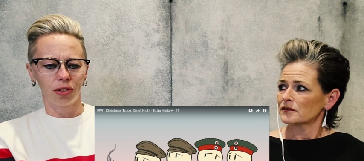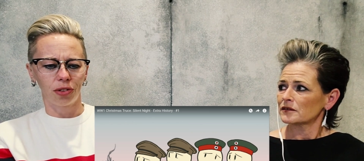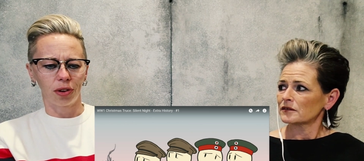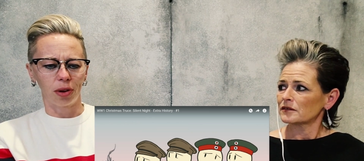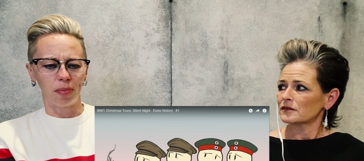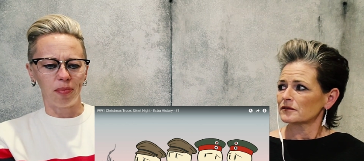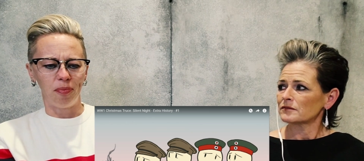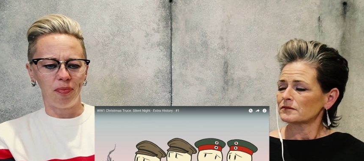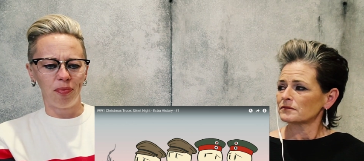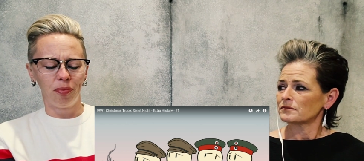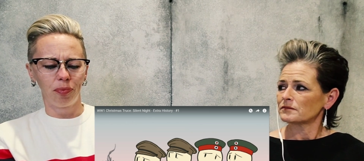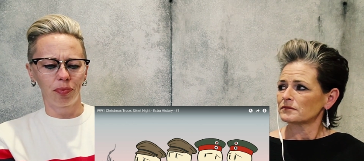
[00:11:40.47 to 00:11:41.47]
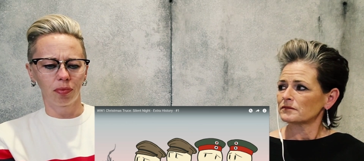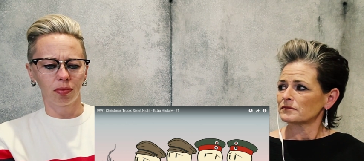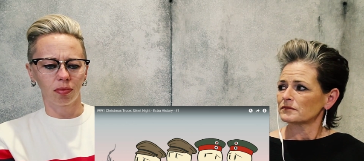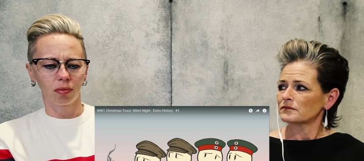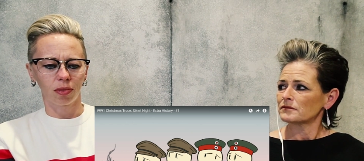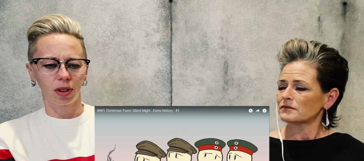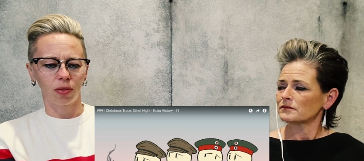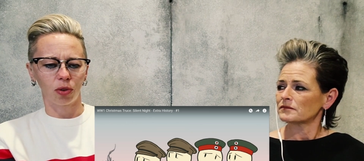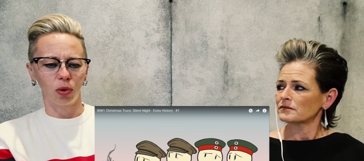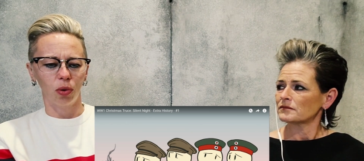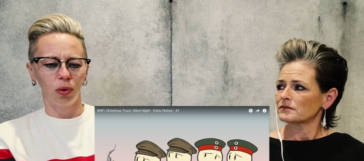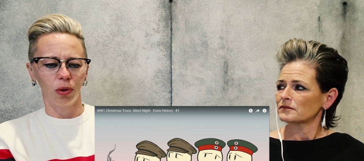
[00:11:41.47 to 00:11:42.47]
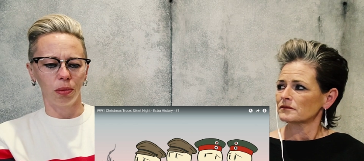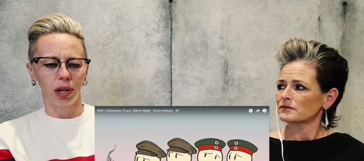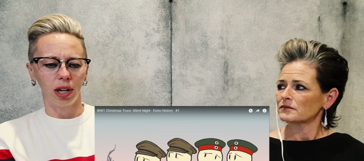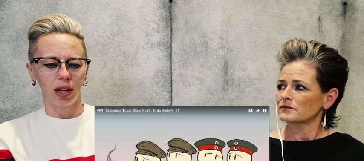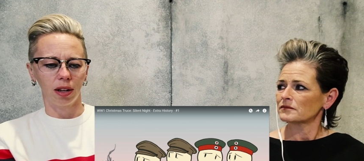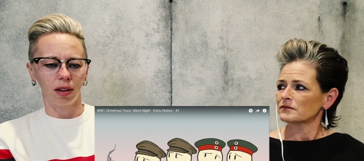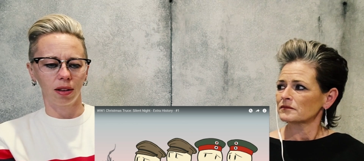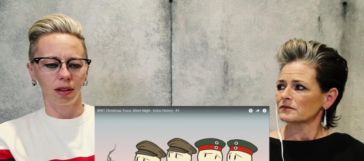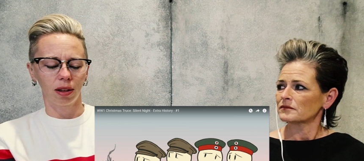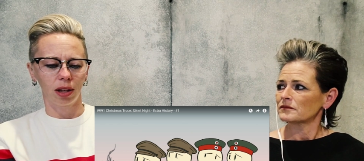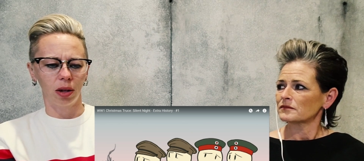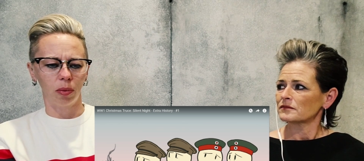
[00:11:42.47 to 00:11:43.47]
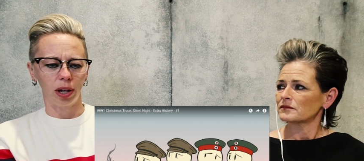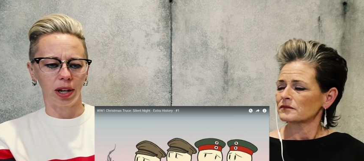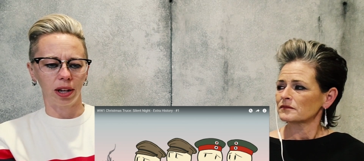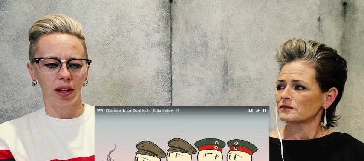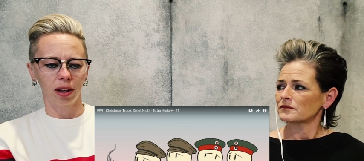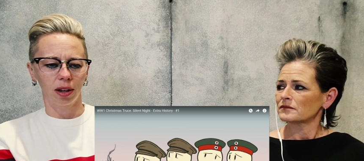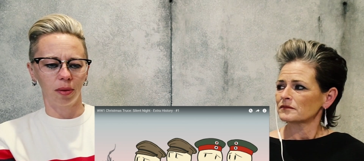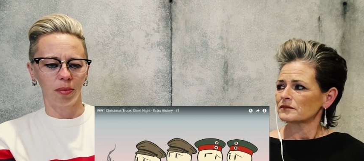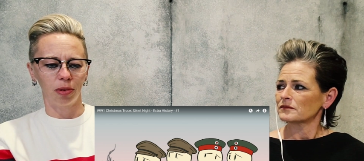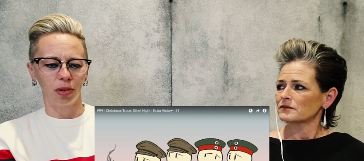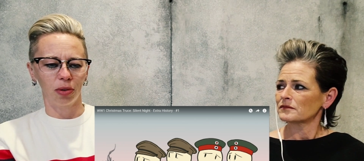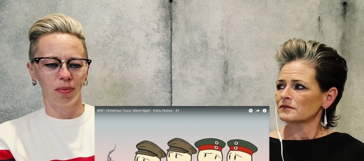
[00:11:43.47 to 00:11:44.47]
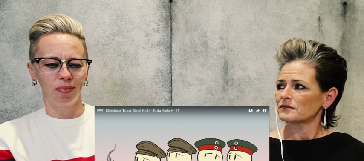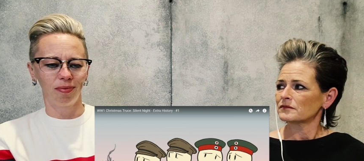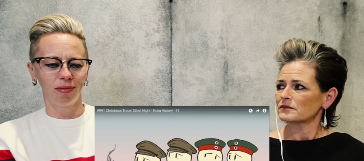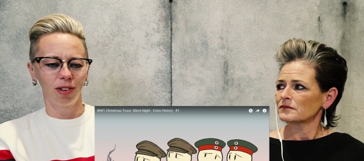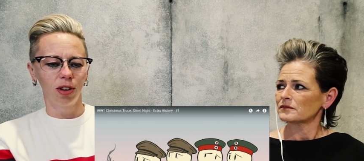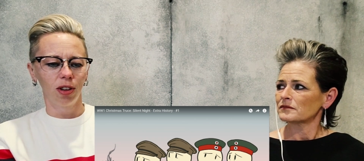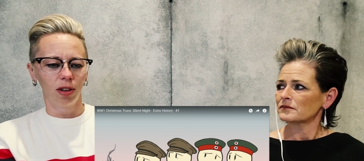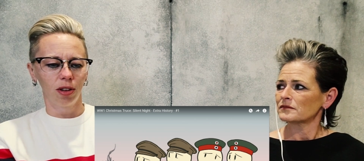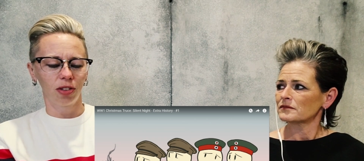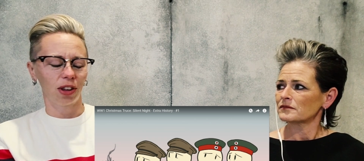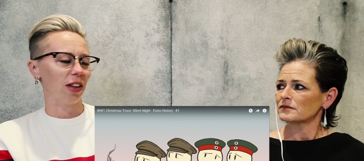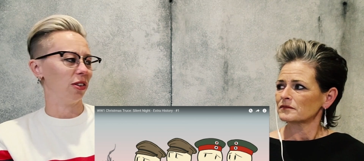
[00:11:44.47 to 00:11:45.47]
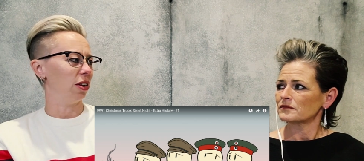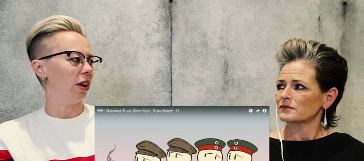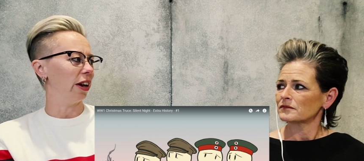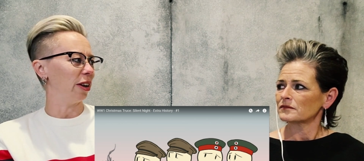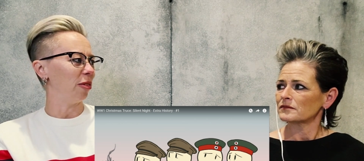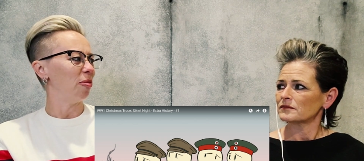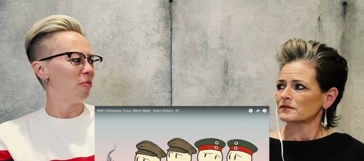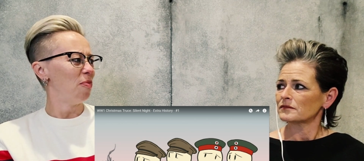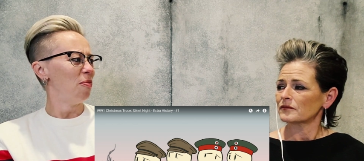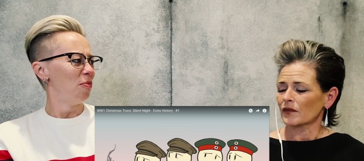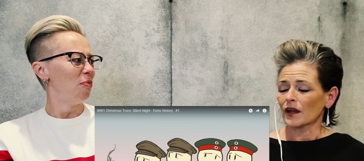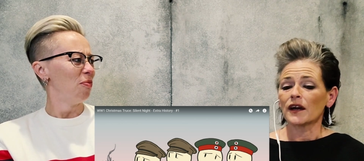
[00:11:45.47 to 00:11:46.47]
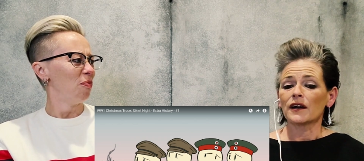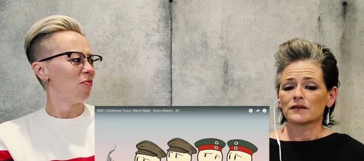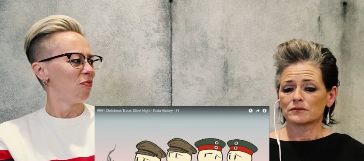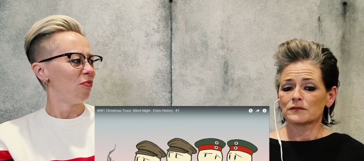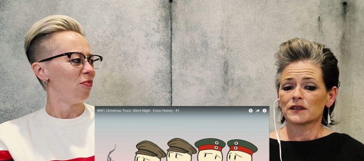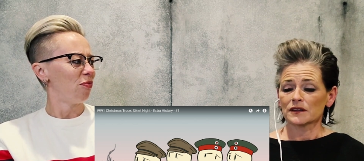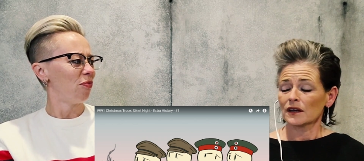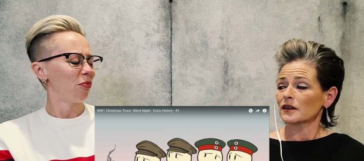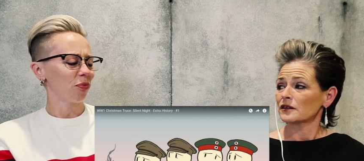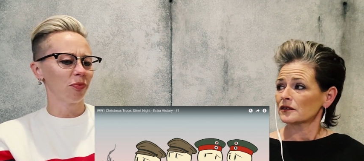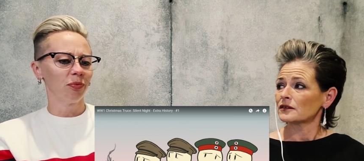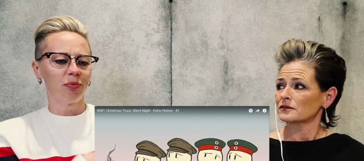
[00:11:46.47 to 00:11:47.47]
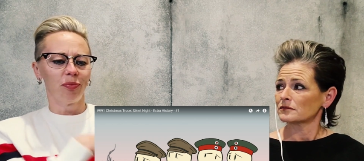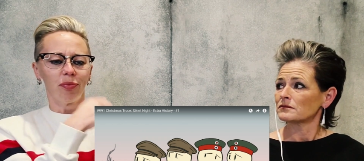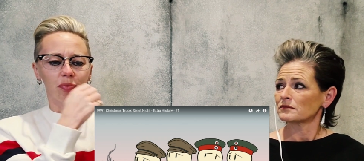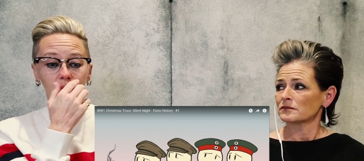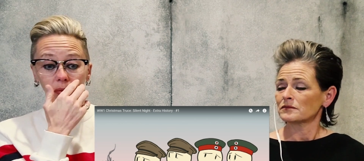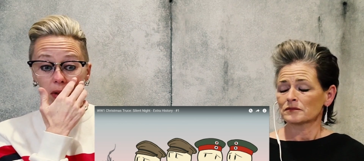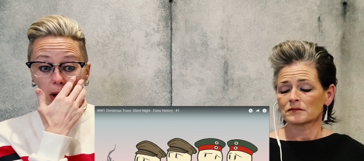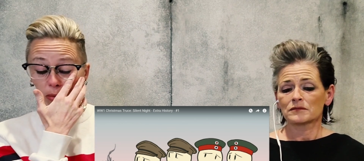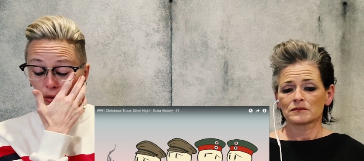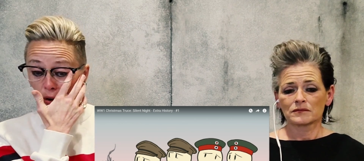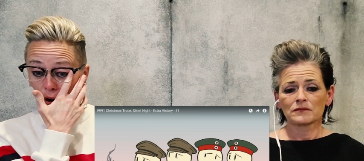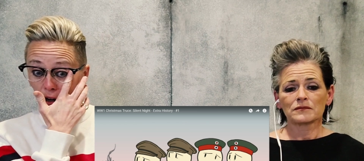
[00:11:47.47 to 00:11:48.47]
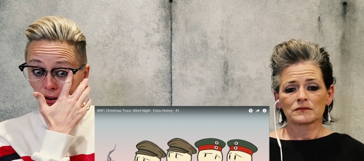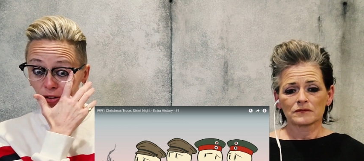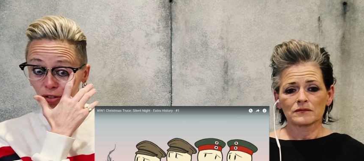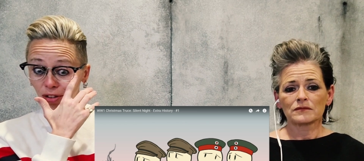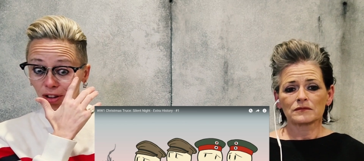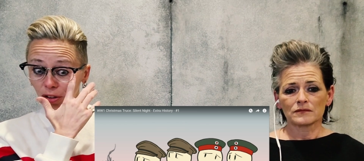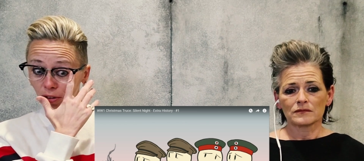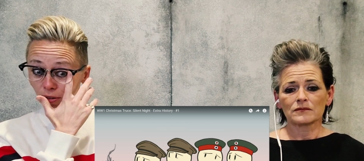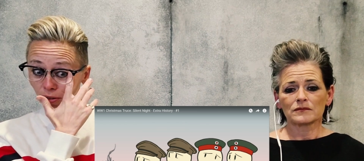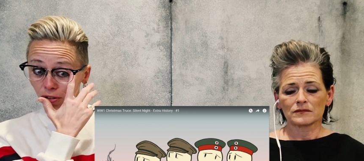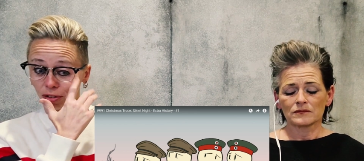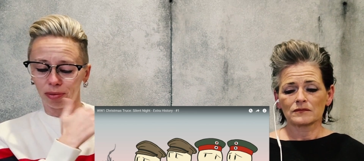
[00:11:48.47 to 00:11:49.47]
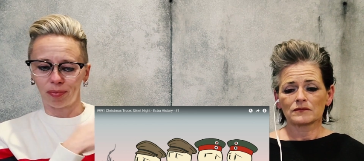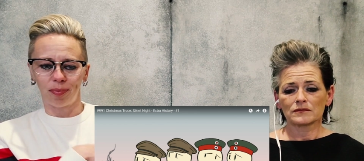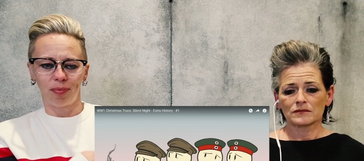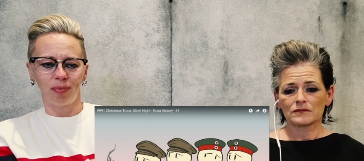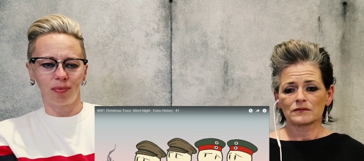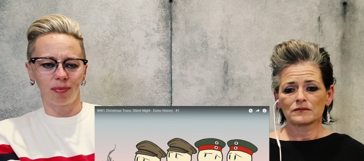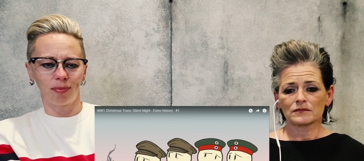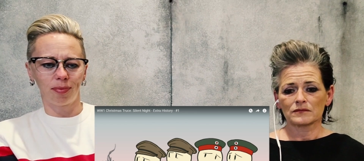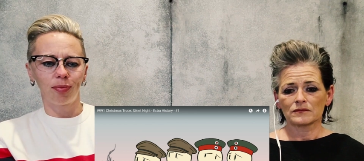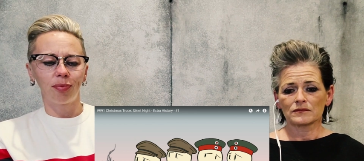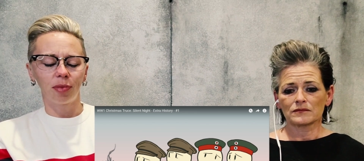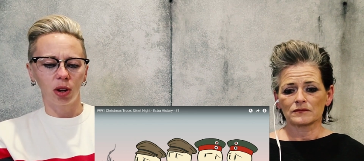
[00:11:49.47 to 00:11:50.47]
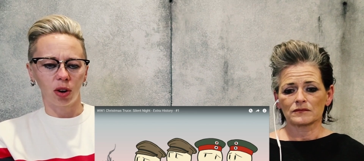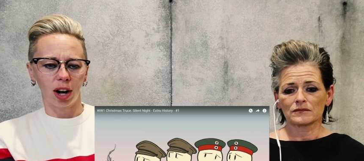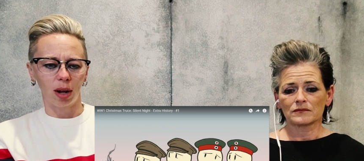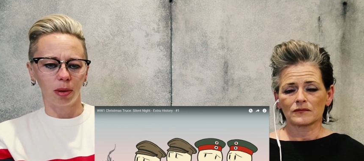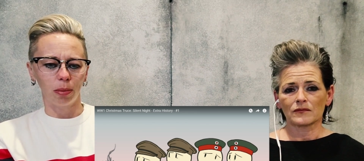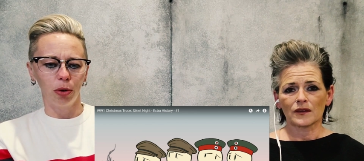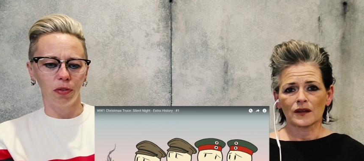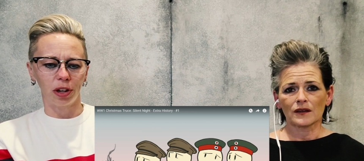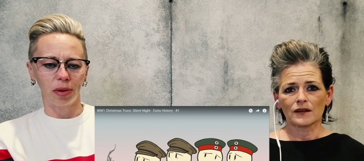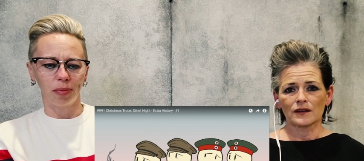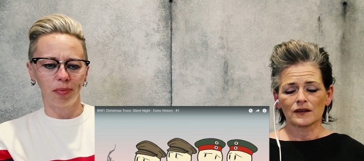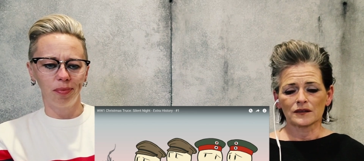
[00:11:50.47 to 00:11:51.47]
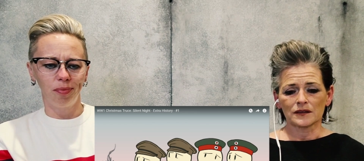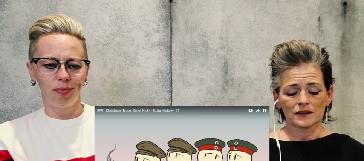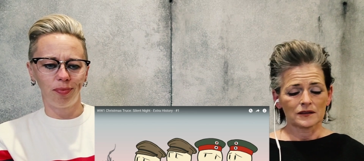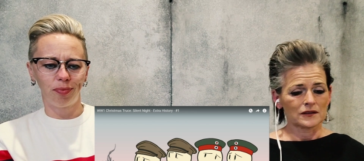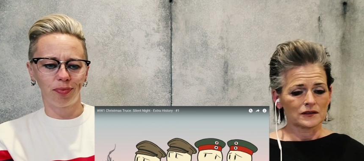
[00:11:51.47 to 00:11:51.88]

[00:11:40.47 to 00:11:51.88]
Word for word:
Speaker 1: Just um, gives a whole new meaning in a way. Um, it's a silent night.
Speaker 2: Yeah, it does.
Speaker 1: I'm sorry. Just that's just incredibly moving.
Speaker 2: It